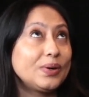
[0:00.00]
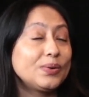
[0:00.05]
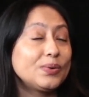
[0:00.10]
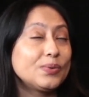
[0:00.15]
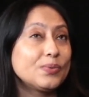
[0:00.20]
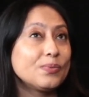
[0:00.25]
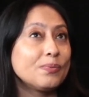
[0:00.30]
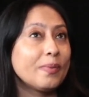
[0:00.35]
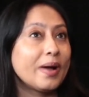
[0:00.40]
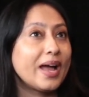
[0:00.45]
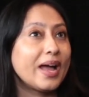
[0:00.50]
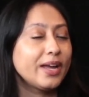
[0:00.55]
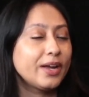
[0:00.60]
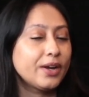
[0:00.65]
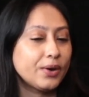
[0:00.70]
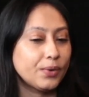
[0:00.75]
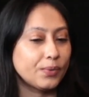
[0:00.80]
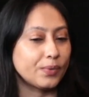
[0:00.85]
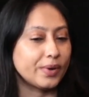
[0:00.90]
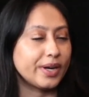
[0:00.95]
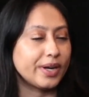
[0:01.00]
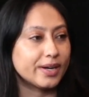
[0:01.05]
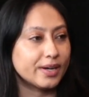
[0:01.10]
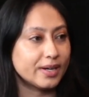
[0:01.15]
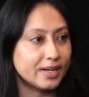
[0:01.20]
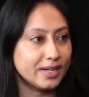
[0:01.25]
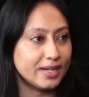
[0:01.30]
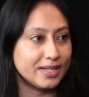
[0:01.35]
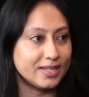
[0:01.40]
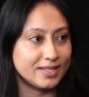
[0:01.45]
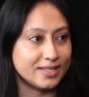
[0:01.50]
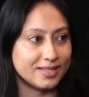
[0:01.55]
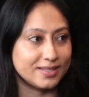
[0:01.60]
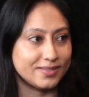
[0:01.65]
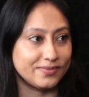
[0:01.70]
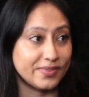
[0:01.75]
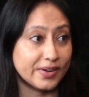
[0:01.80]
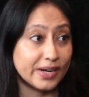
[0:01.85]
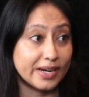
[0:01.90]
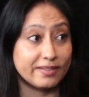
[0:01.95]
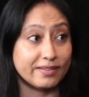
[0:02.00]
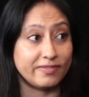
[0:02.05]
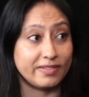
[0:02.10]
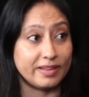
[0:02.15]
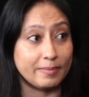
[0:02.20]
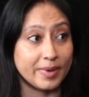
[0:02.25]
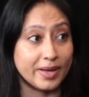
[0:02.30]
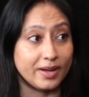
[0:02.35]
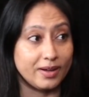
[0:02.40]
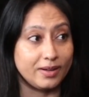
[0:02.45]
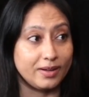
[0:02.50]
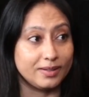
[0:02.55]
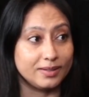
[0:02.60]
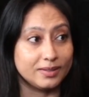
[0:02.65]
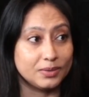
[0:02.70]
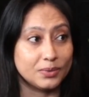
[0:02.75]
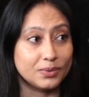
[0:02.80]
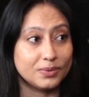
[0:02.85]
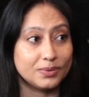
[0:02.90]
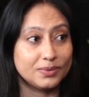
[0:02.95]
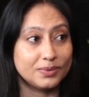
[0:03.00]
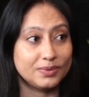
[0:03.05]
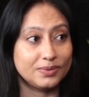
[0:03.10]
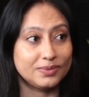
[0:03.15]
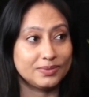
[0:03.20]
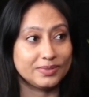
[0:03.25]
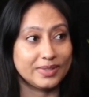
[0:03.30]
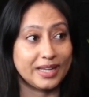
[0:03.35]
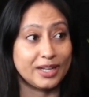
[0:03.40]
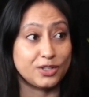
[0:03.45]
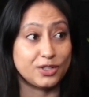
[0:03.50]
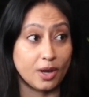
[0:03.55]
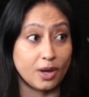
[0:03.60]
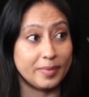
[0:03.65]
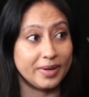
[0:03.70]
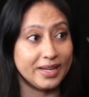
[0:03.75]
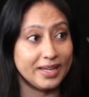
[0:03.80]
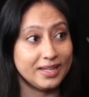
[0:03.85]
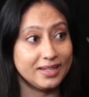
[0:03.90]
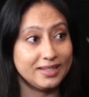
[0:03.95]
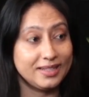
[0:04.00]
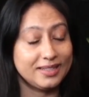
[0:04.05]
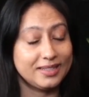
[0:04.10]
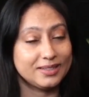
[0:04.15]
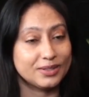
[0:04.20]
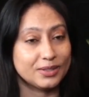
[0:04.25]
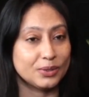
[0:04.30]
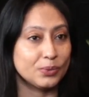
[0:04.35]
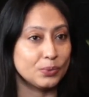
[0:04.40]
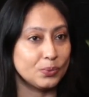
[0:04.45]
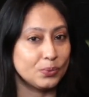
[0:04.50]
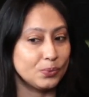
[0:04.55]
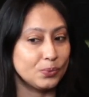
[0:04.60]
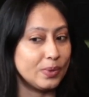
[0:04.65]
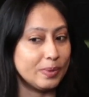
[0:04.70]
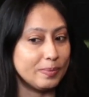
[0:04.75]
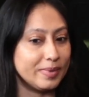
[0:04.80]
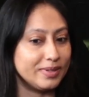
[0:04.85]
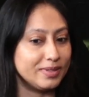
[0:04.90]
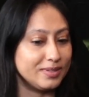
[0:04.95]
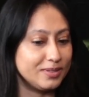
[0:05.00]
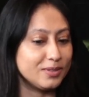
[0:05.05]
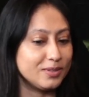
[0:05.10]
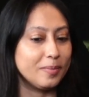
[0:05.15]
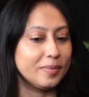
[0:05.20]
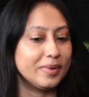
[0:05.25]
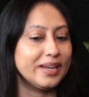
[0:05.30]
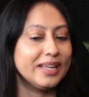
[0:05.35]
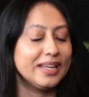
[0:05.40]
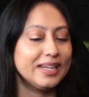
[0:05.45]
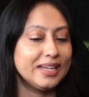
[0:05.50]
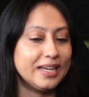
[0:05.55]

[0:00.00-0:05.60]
My career is very female, like dominant or women dominant.